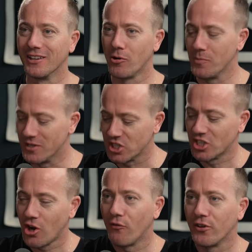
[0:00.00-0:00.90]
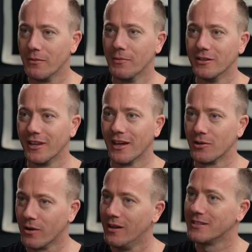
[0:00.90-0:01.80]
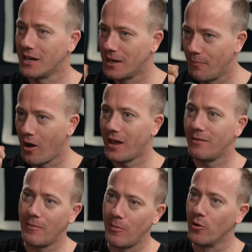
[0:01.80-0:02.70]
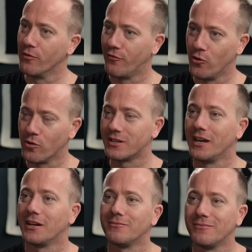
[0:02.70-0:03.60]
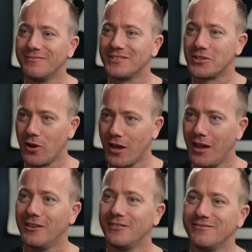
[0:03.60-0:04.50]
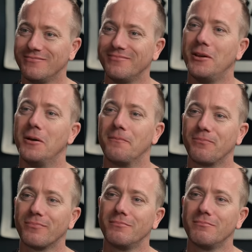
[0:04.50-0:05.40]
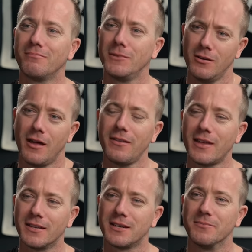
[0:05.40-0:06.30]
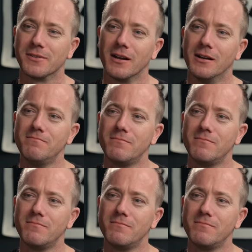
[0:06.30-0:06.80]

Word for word: You don't want to be just scoffing your meal down. You want to take a bite, maybe yeah. put your fork down. Yeah. It's okay. Yeah. So good. I think that sums it up.